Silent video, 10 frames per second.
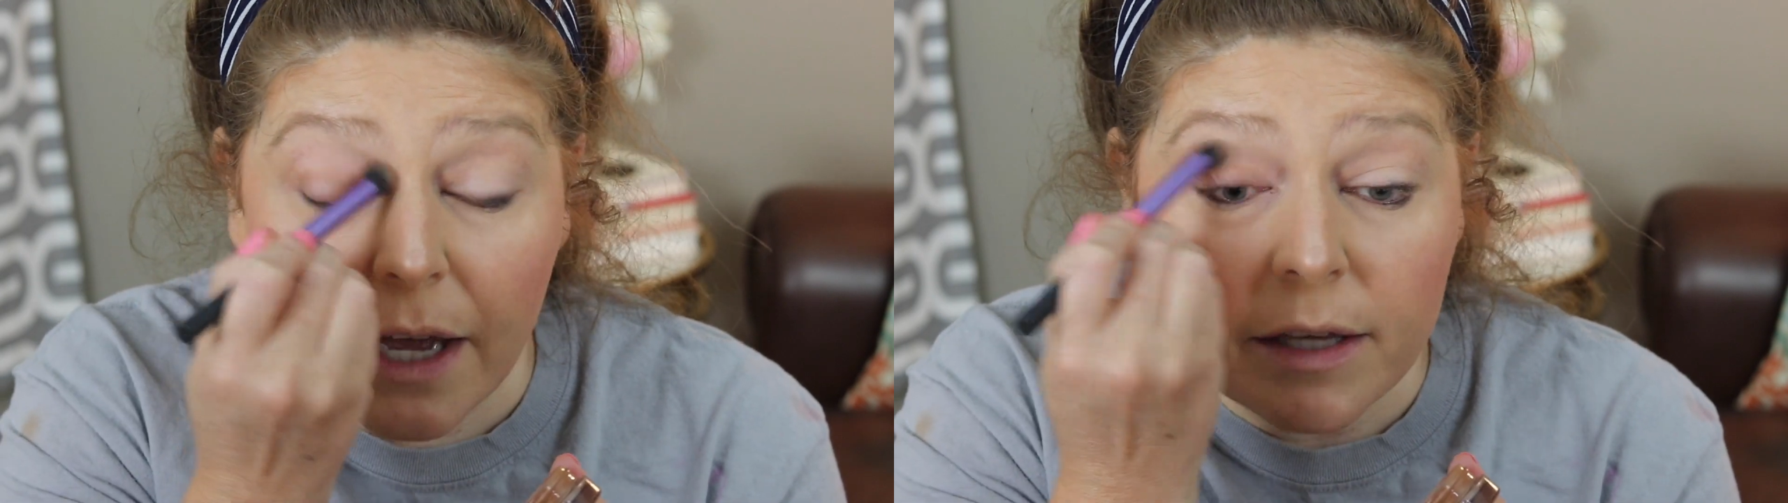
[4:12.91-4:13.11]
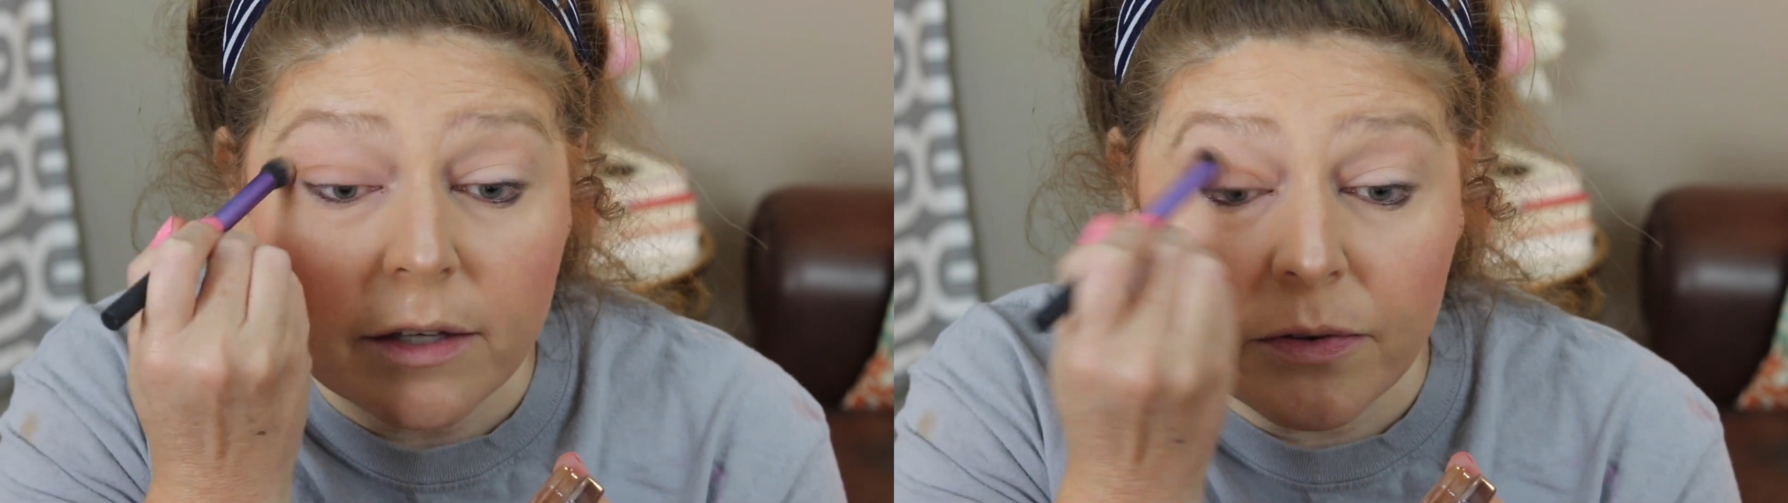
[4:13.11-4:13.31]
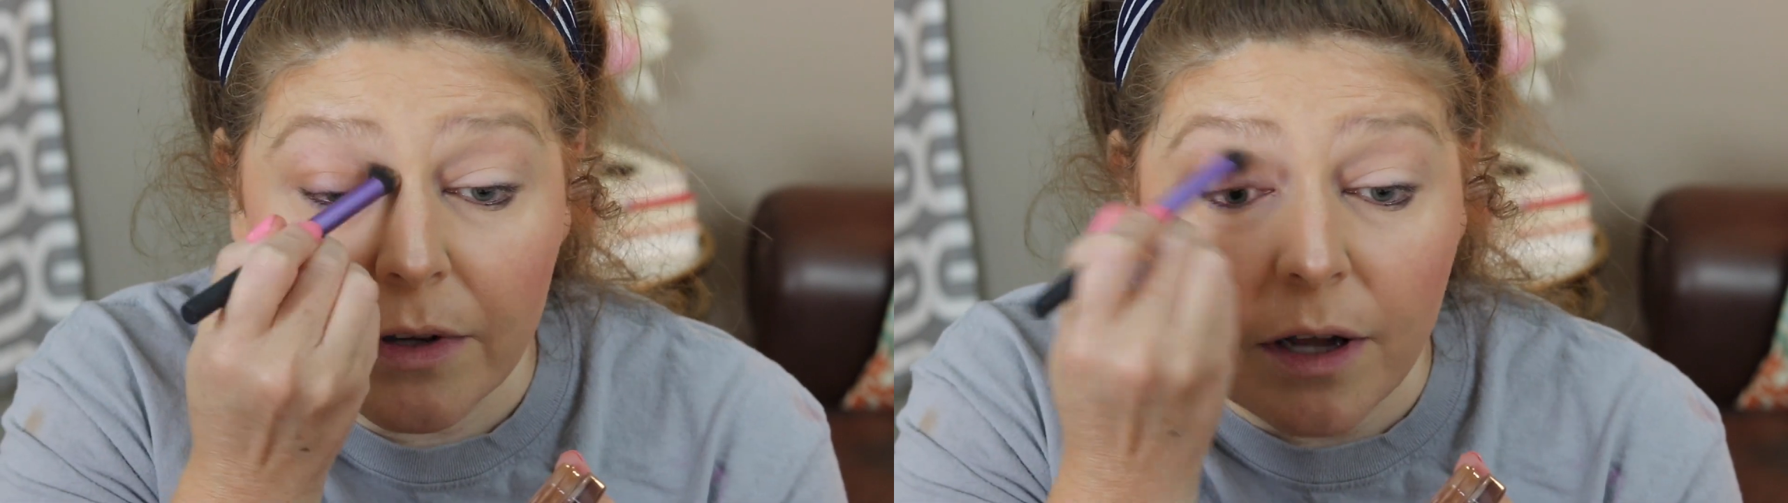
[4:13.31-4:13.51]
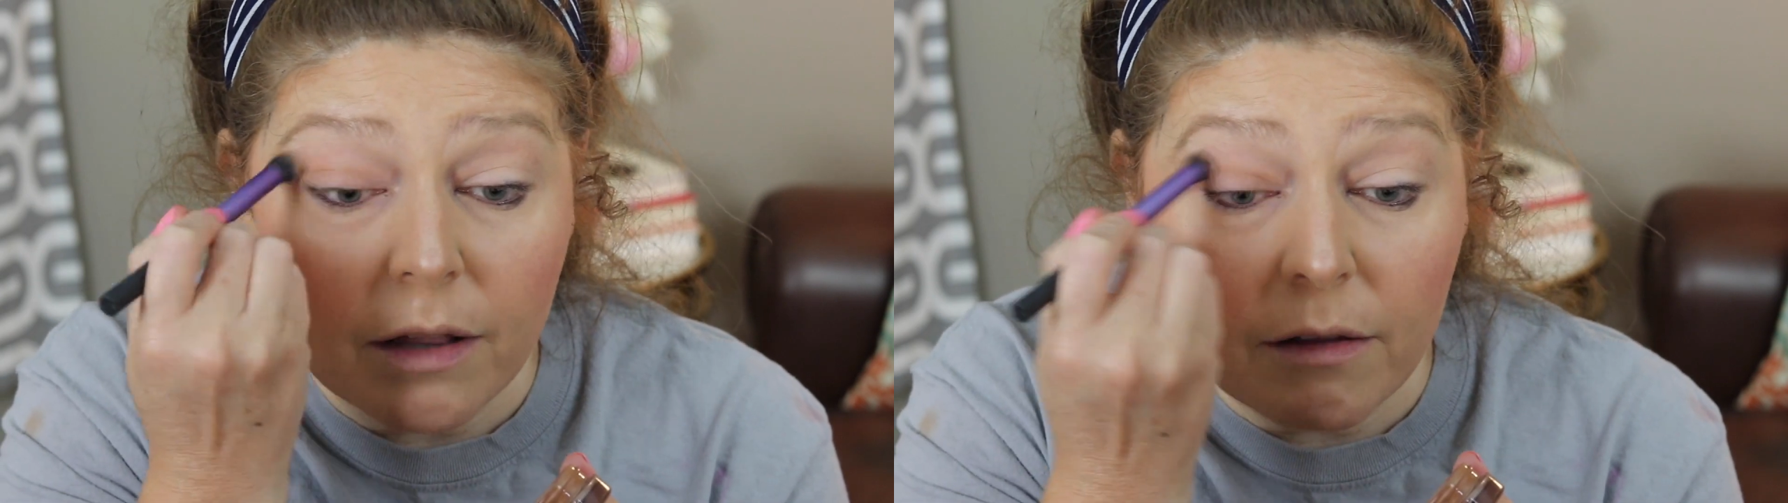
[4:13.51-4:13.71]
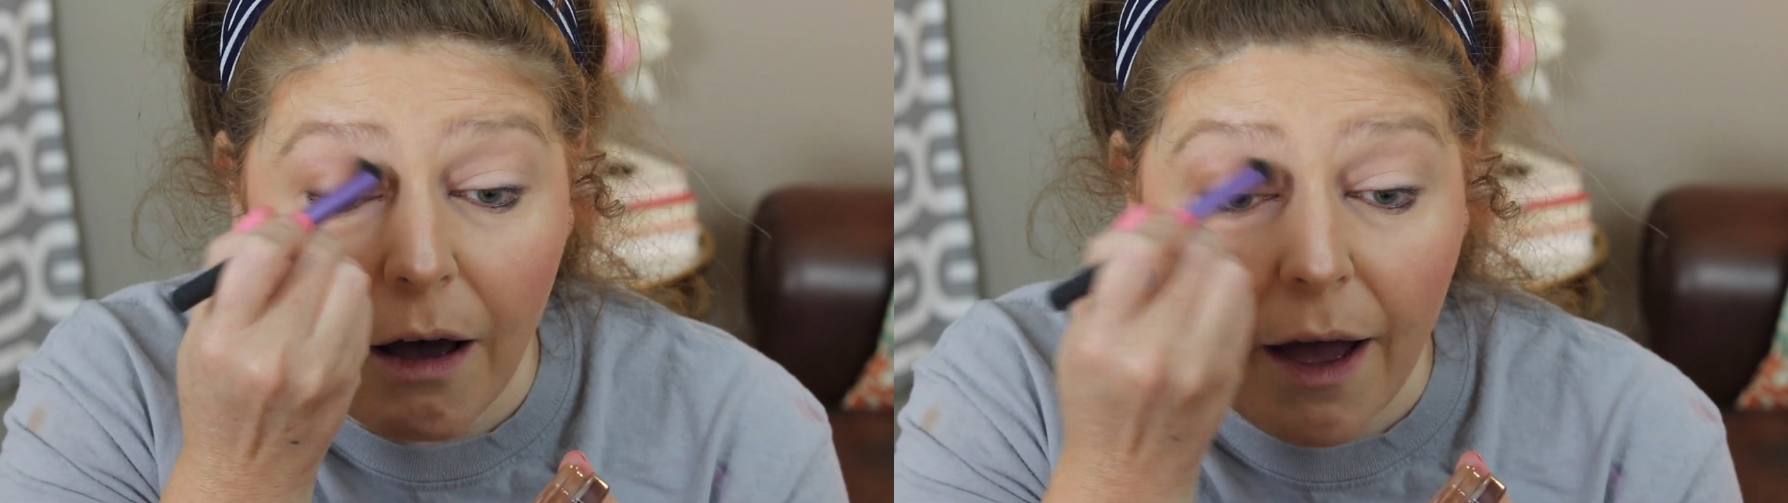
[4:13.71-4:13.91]
I use it
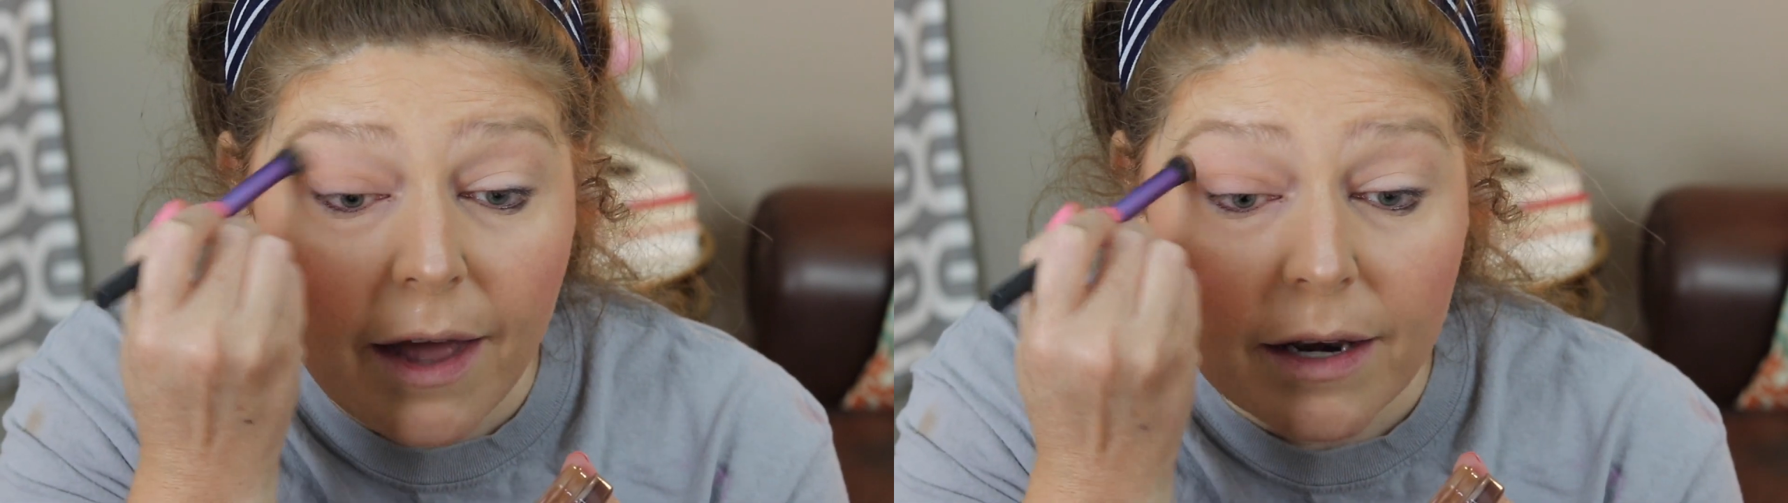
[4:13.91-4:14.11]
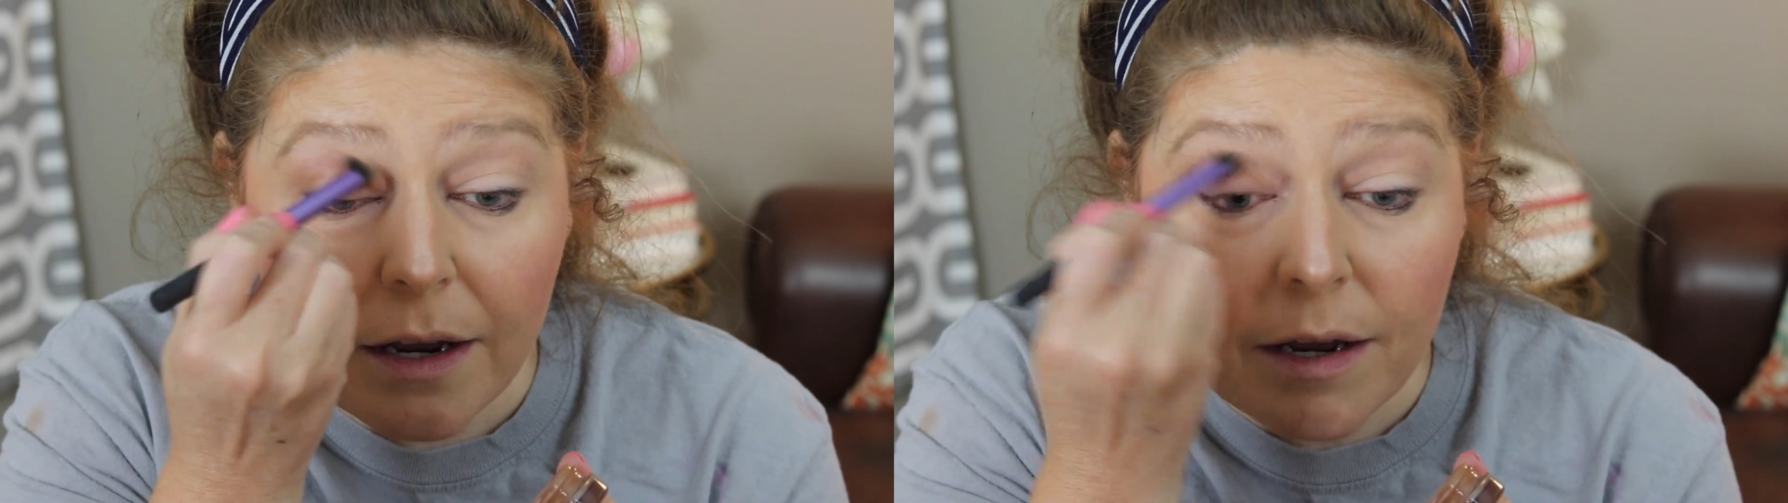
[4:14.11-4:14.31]
a lot.